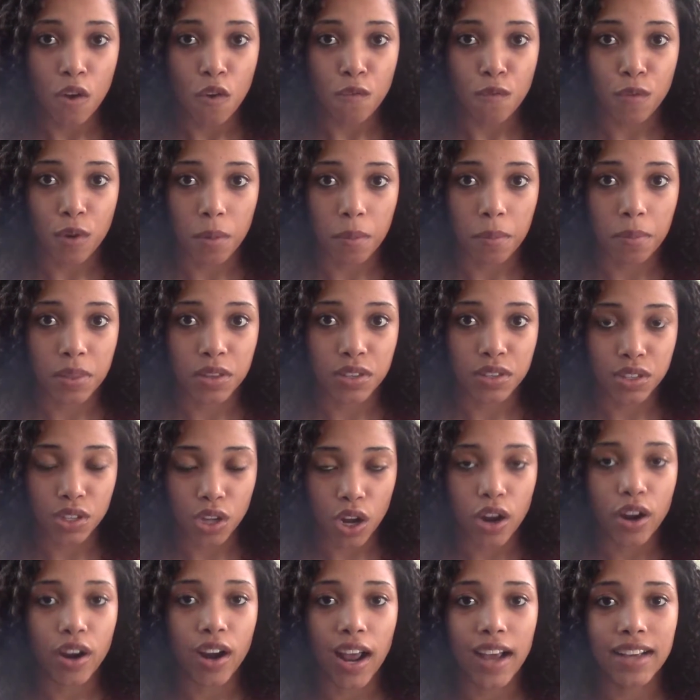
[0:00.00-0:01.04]
from the
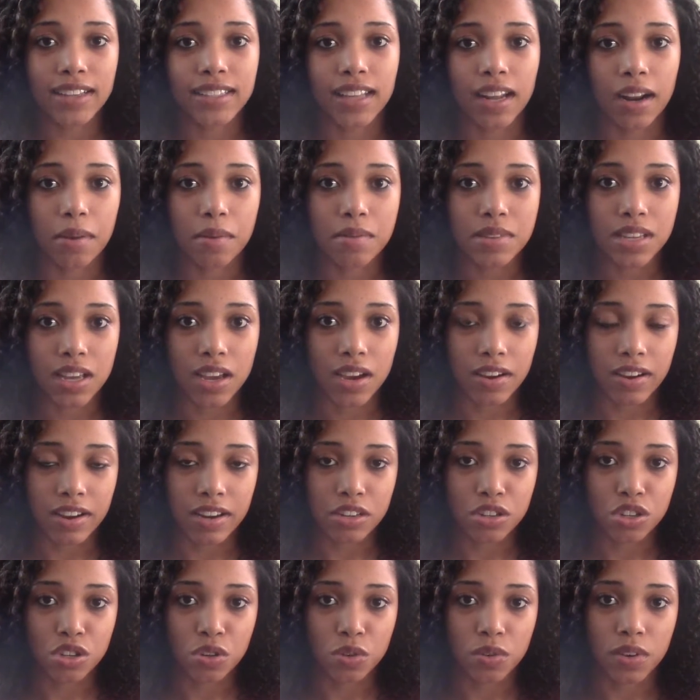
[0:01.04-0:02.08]
start I said I was going
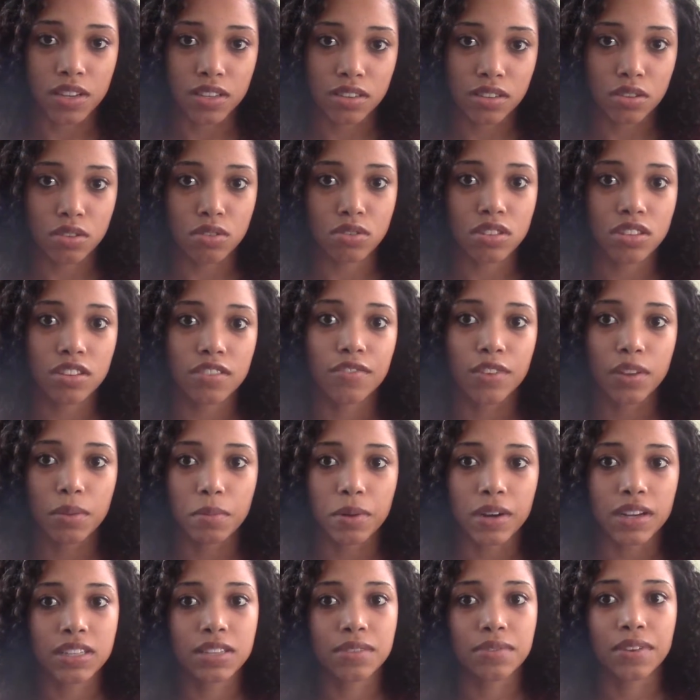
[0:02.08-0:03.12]
to exclusively
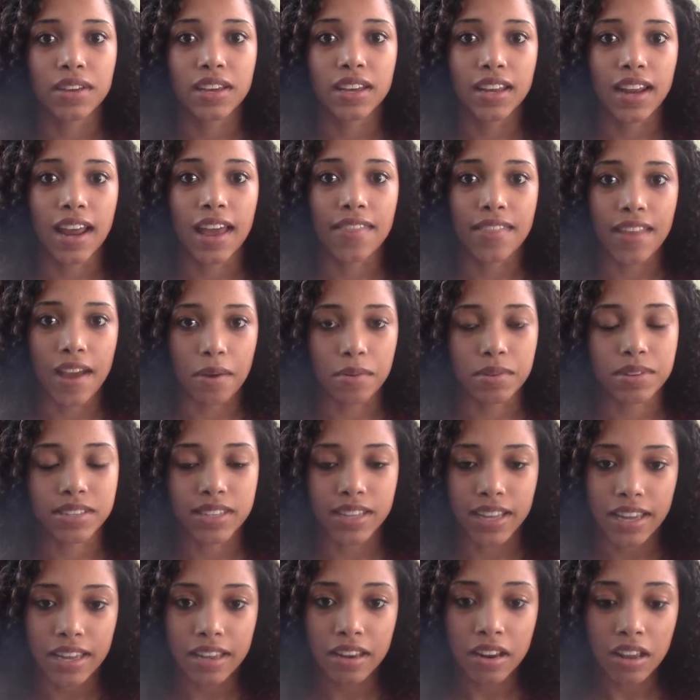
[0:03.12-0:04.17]
breastfeed and that was
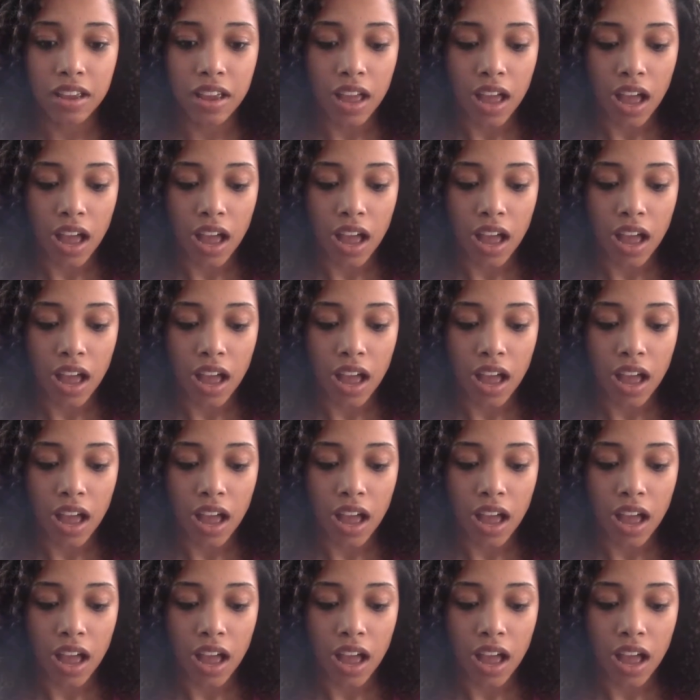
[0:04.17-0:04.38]
it.